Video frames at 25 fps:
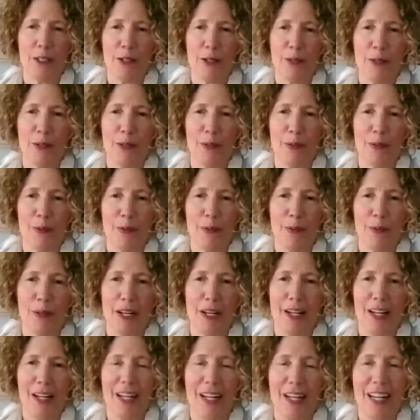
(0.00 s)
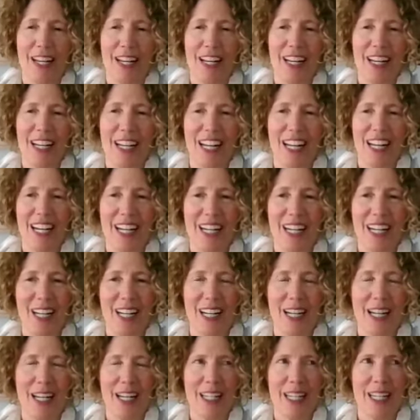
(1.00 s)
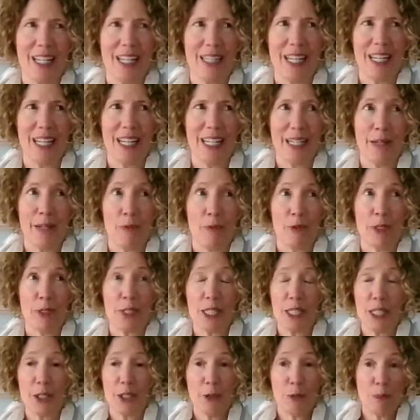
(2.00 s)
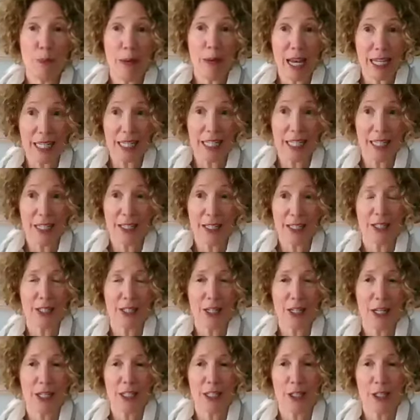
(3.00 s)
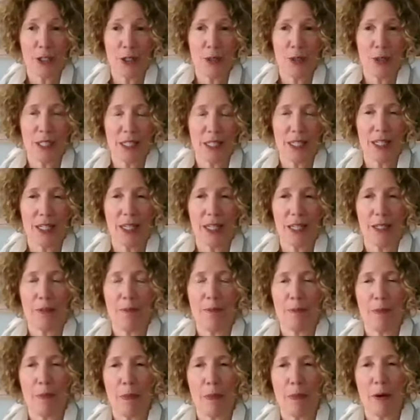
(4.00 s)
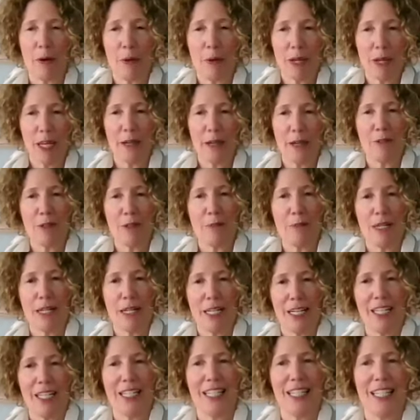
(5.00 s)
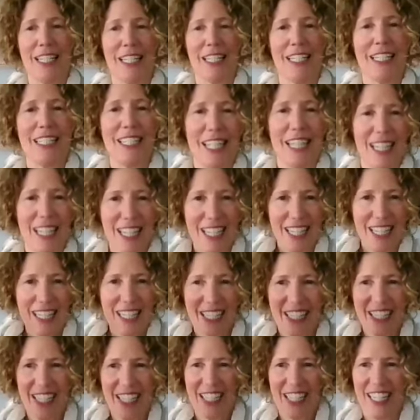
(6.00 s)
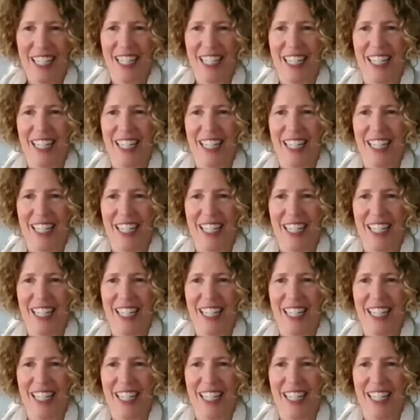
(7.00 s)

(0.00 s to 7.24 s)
So, uh, and then we'll see you back here on Tuesday. Okay, everybody, take care.